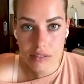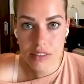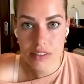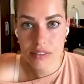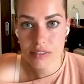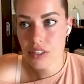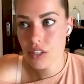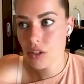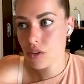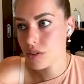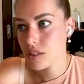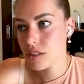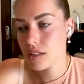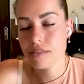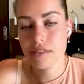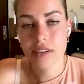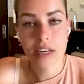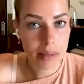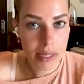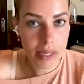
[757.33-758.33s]
Even though I was
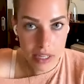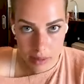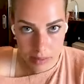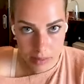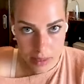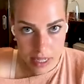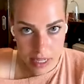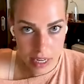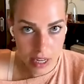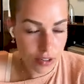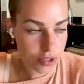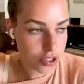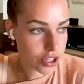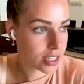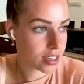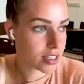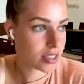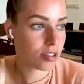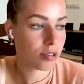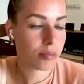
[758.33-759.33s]
living on my grandma's couch, I
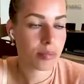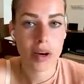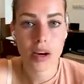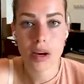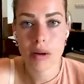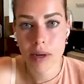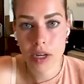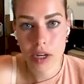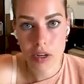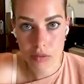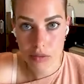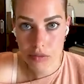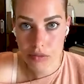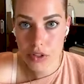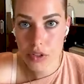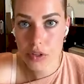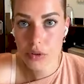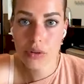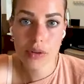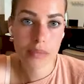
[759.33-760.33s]
still bought my own
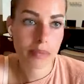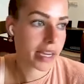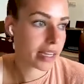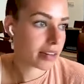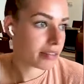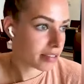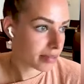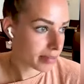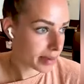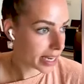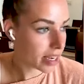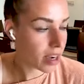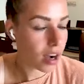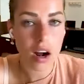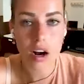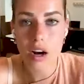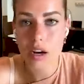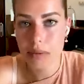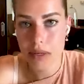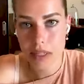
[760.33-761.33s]
food, I paid for my
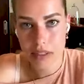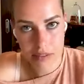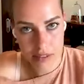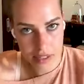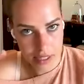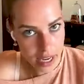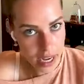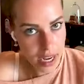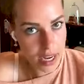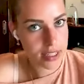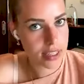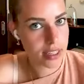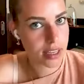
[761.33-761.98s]
car, I paid for gas.